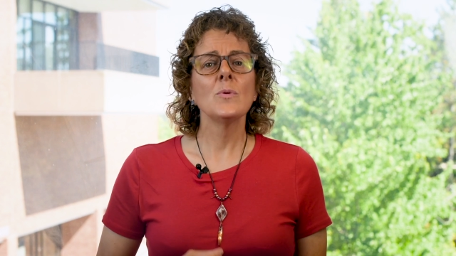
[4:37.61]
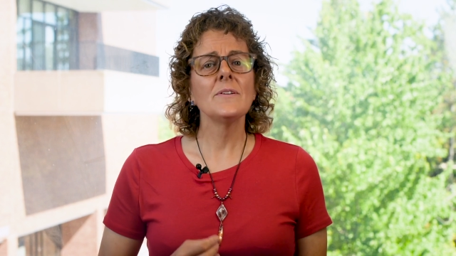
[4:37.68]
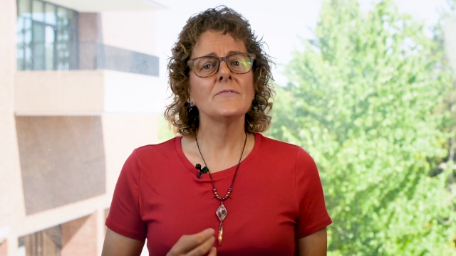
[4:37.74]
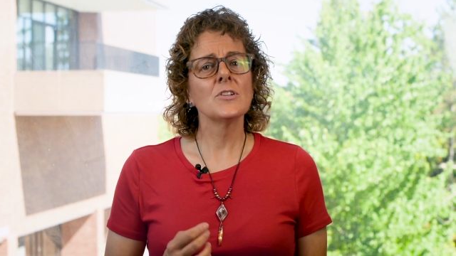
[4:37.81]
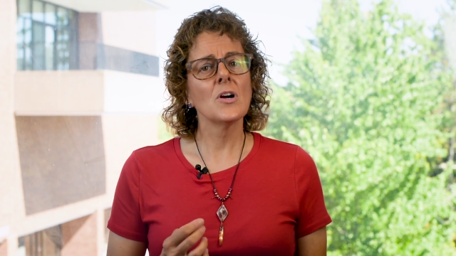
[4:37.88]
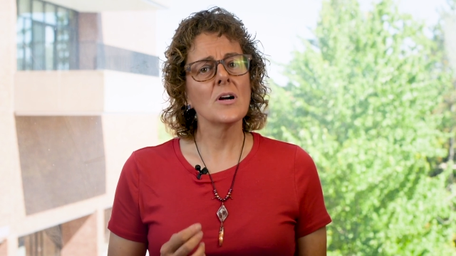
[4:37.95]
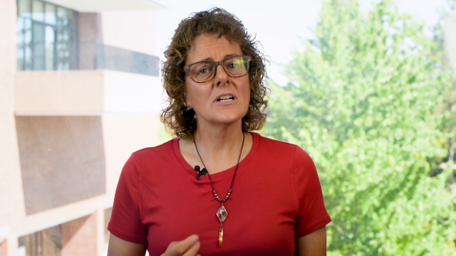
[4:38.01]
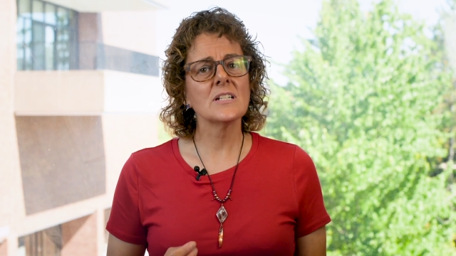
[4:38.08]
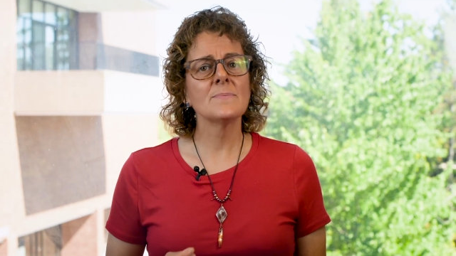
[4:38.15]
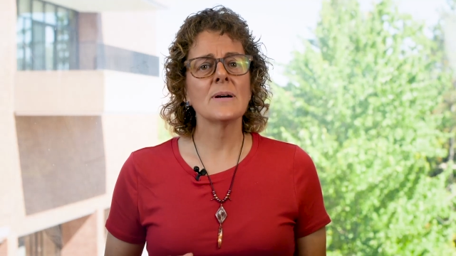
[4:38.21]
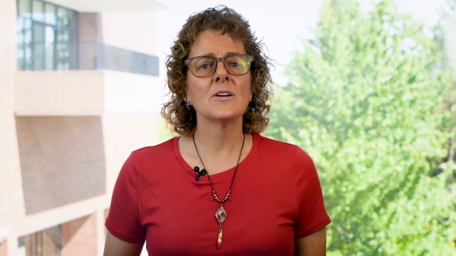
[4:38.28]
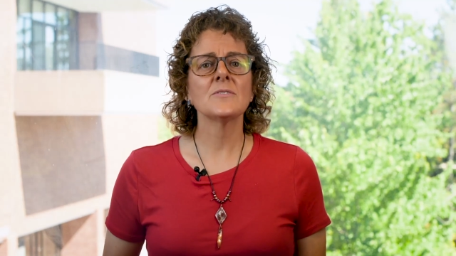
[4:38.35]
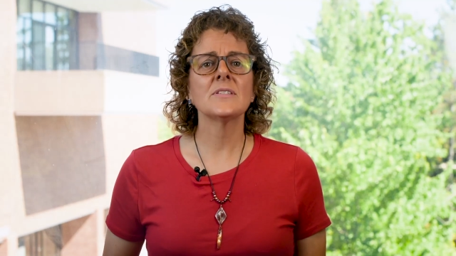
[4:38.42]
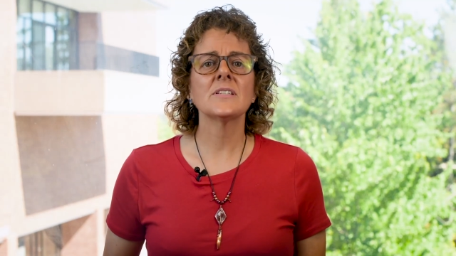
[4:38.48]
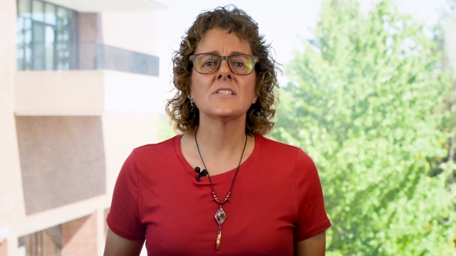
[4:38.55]
We've talked
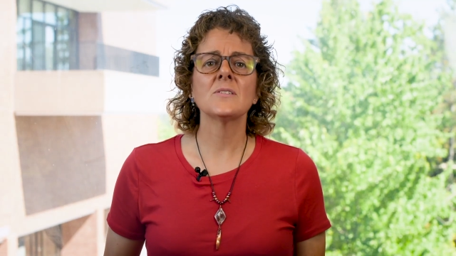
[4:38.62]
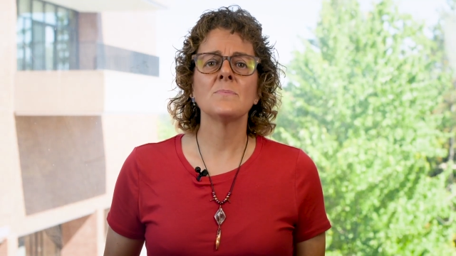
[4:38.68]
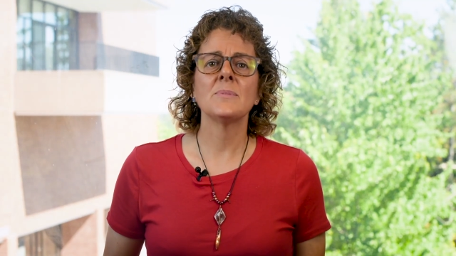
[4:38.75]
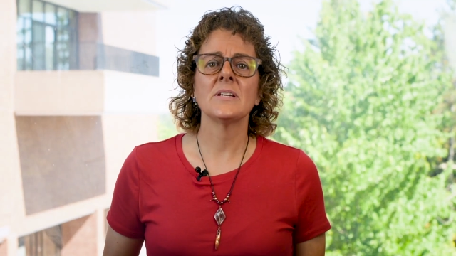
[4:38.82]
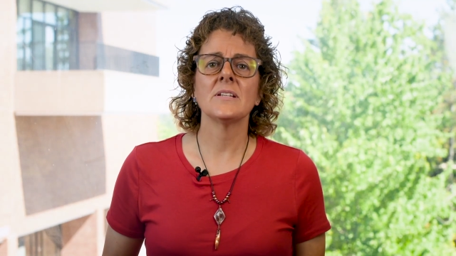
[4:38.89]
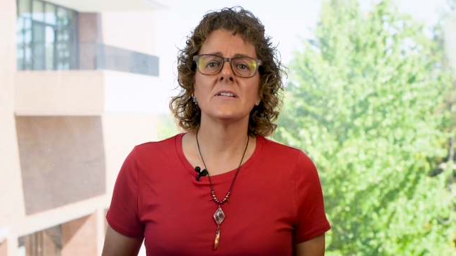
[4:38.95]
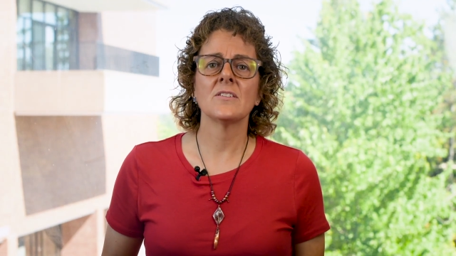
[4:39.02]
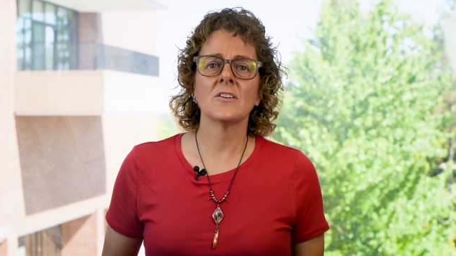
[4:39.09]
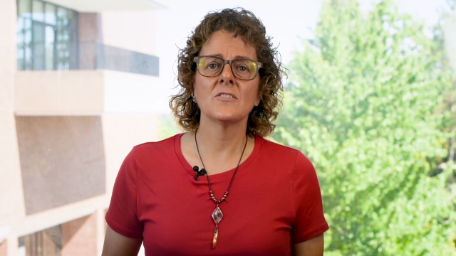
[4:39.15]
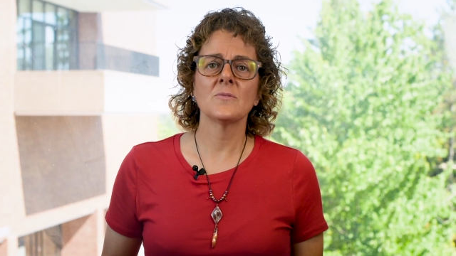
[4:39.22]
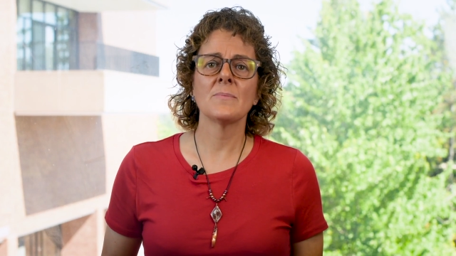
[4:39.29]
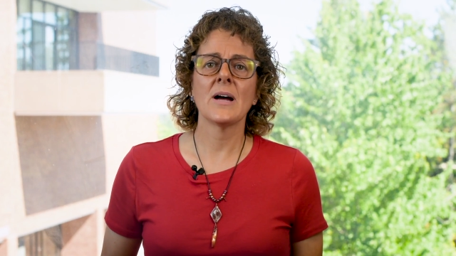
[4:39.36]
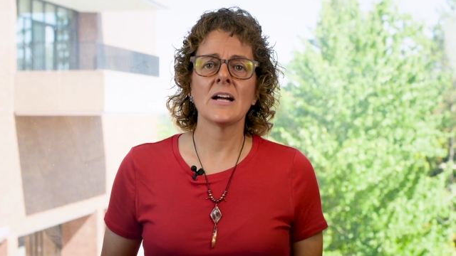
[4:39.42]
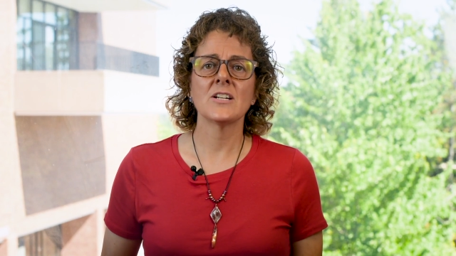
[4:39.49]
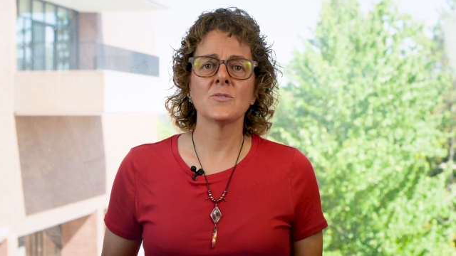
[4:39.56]
about this a bit in other
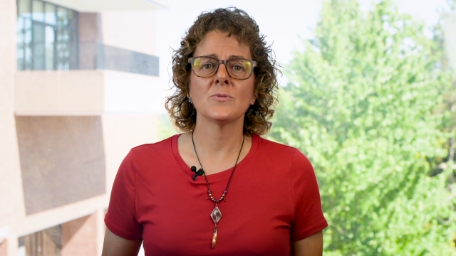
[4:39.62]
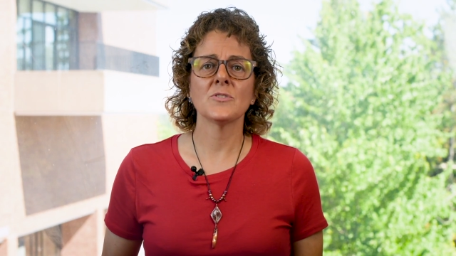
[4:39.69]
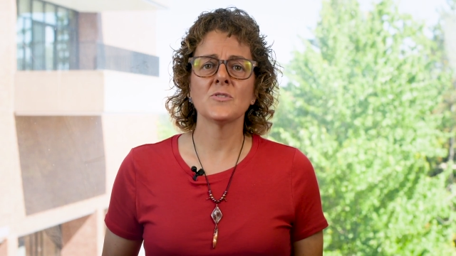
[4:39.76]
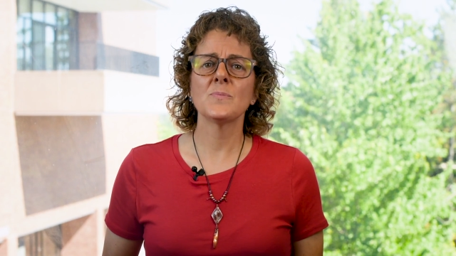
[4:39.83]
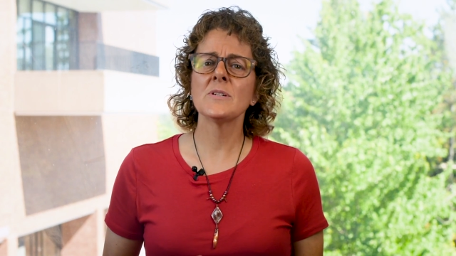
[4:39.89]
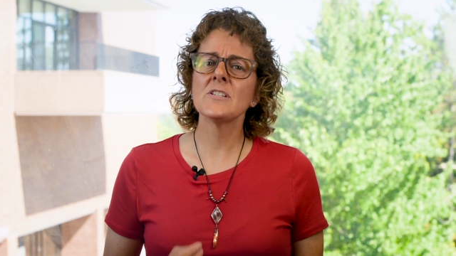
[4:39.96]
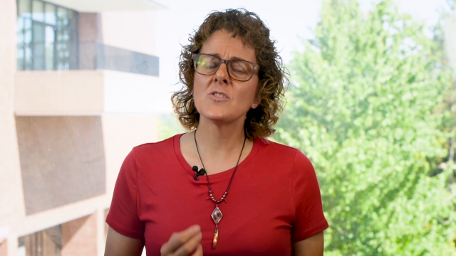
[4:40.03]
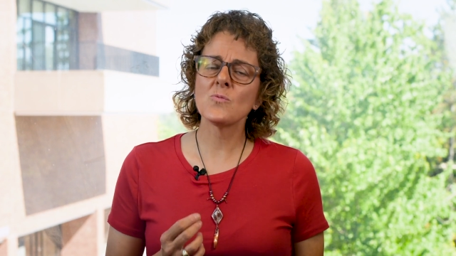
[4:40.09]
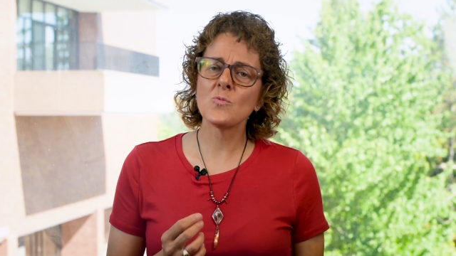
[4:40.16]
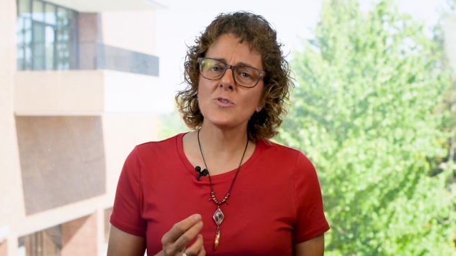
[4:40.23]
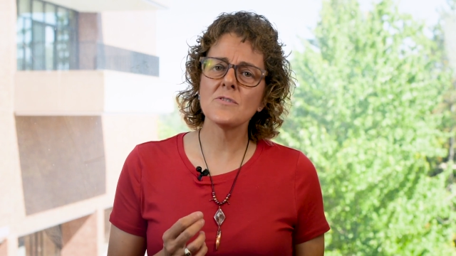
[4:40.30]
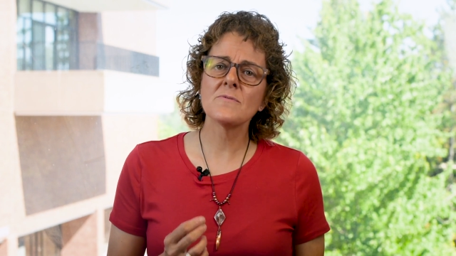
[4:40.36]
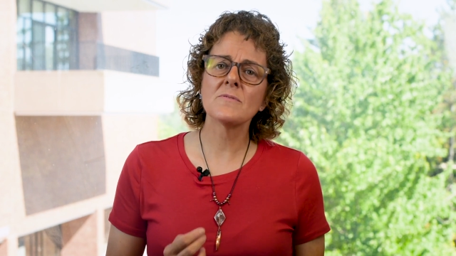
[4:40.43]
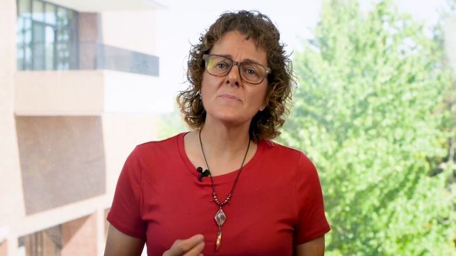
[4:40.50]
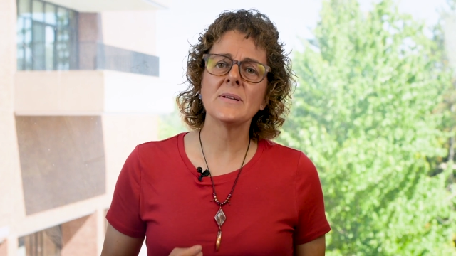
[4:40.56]
modules, but it's
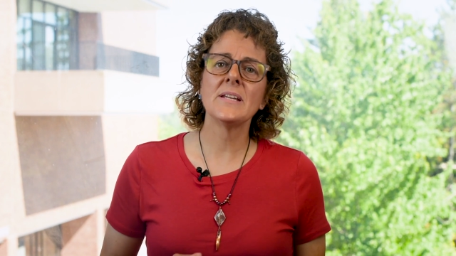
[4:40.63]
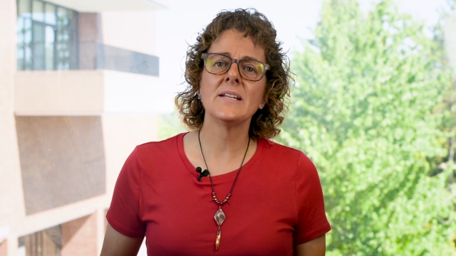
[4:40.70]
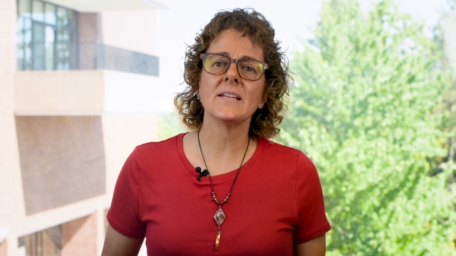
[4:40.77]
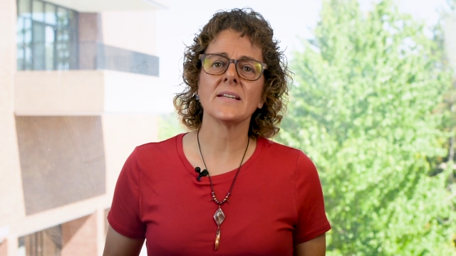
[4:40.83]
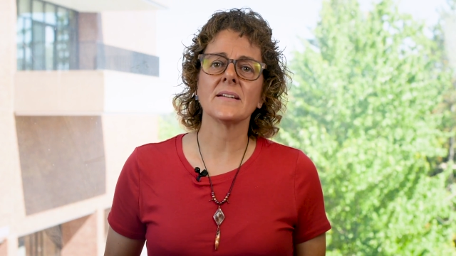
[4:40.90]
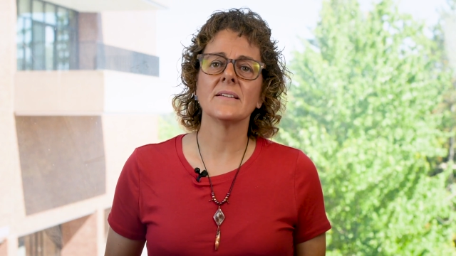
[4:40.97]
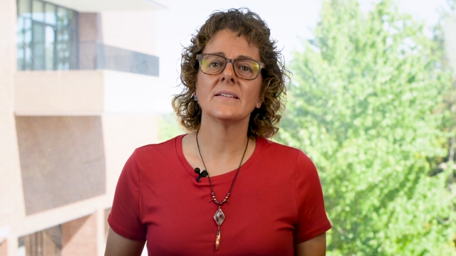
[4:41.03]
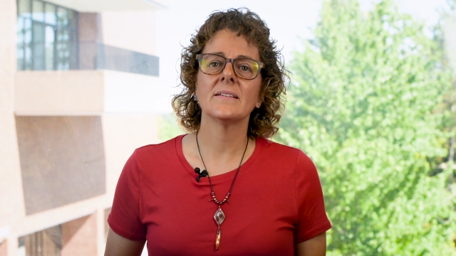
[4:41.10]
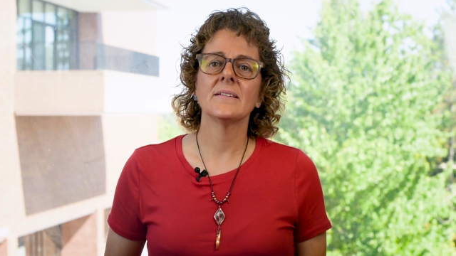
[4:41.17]
worth repeating.